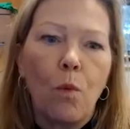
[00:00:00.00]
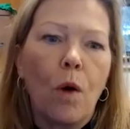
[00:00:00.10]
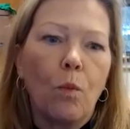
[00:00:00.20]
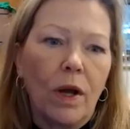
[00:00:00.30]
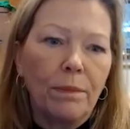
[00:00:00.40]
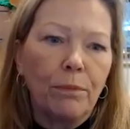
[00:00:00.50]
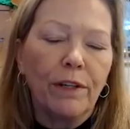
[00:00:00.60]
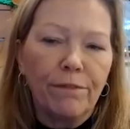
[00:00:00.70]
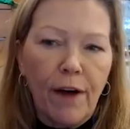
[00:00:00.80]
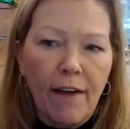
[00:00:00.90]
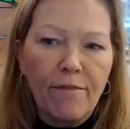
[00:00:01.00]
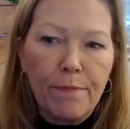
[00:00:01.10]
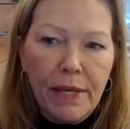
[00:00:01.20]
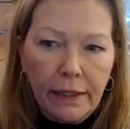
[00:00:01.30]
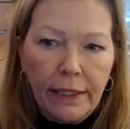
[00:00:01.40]
they want 1.5
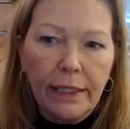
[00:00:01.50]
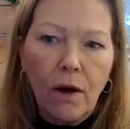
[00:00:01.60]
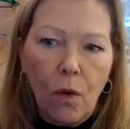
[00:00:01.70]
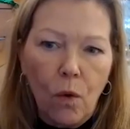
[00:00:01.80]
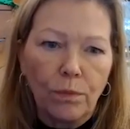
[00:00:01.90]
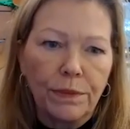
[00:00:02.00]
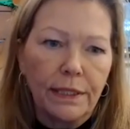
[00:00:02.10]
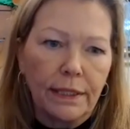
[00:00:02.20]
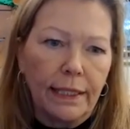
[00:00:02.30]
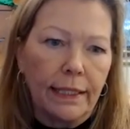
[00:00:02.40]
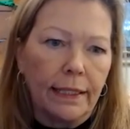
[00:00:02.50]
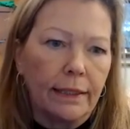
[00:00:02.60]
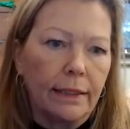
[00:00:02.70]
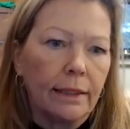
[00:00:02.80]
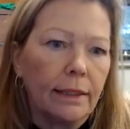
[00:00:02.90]
million homes
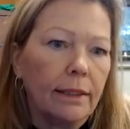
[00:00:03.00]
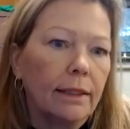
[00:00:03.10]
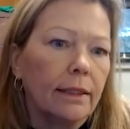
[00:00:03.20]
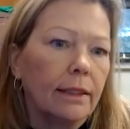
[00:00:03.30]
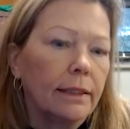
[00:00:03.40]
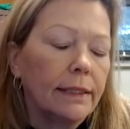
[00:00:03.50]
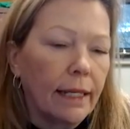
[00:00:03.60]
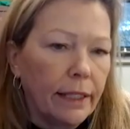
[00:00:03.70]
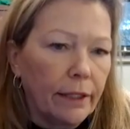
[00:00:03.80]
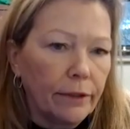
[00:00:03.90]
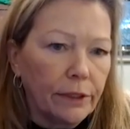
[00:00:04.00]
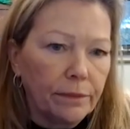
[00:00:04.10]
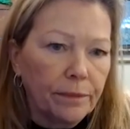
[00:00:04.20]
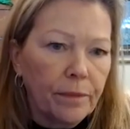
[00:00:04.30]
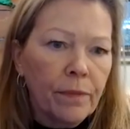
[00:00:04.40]
in 10 years.
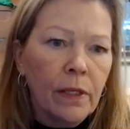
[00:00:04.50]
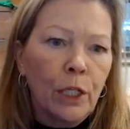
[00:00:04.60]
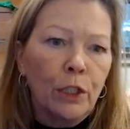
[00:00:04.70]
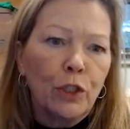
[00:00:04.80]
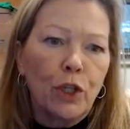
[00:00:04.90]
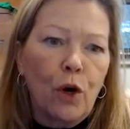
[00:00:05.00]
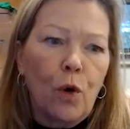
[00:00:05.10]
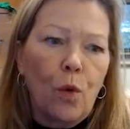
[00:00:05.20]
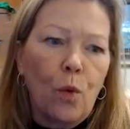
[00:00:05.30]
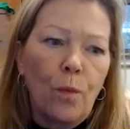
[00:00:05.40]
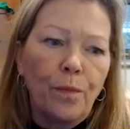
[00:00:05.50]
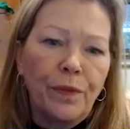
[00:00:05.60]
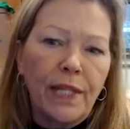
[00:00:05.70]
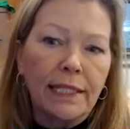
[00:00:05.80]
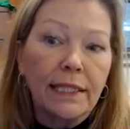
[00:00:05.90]
So
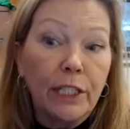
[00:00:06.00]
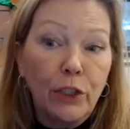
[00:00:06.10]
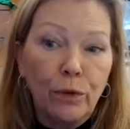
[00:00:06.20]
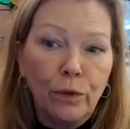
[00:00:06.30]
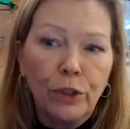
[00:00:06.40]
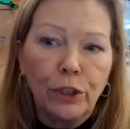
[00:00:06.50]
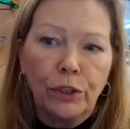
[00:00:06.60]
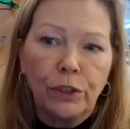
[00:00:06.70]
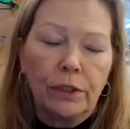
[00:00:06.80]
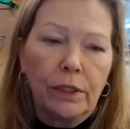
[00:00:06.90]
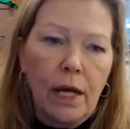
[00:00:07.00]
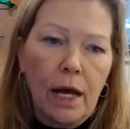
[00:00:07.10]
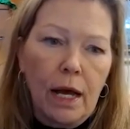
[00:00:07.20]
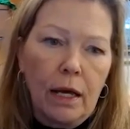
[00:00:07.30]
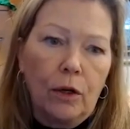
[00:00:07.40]
that's a huge
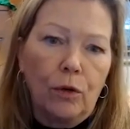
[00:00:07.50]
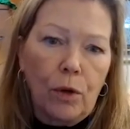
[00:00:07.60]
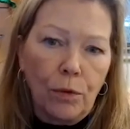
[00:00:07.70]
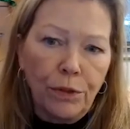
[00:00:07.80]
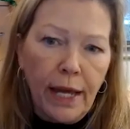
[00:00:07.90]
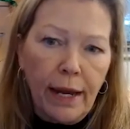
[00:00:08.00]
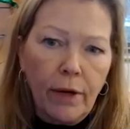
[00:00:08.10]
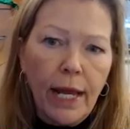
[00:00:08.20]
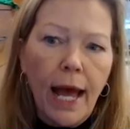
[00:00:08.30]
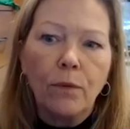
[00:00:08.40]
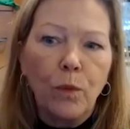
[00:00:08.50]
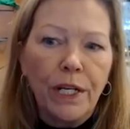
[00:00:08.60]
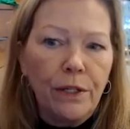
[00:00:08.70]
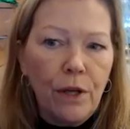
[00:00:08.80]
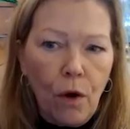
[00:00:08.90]
growth area, and
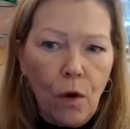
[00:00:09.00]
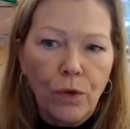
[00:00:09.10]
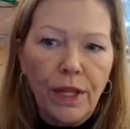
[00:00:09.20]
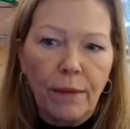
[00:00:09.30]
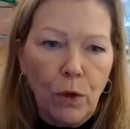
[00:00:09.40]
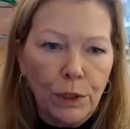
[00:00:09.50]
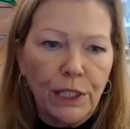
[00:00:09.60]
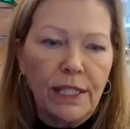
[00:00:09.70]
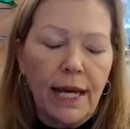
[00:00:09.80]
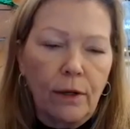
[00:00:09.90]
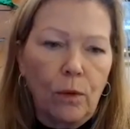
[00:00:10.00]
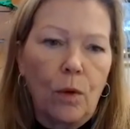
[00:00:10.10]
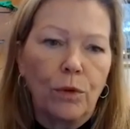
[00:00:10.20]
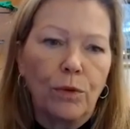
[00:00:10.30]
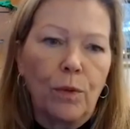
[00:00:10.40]
we know that most of that
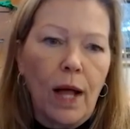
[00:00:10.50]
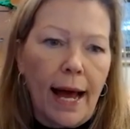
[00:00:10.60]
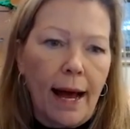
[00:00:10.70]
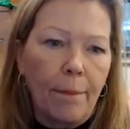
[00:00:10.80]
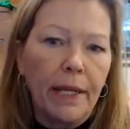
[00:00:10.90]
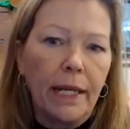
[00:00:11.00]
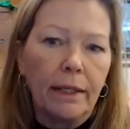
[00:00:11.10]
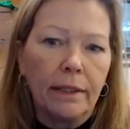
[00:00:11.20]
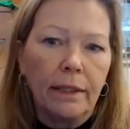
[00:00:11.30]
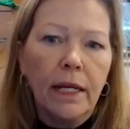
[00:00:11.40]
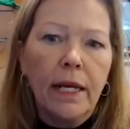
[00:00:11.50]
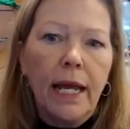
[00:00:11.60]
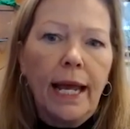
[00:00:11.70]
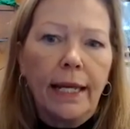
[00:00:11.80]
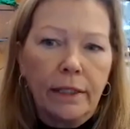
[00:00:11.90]
growth will happen
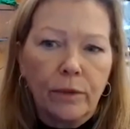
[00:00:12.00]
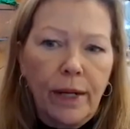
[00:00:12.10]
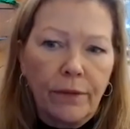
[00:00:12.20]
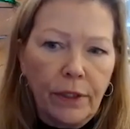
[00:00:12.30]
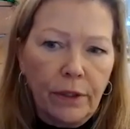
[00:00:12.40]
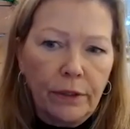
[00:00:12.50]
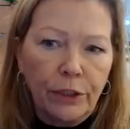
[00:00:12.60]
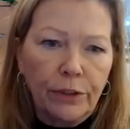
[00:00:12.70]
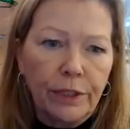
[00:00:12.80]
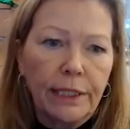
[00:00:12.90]
in and around the larger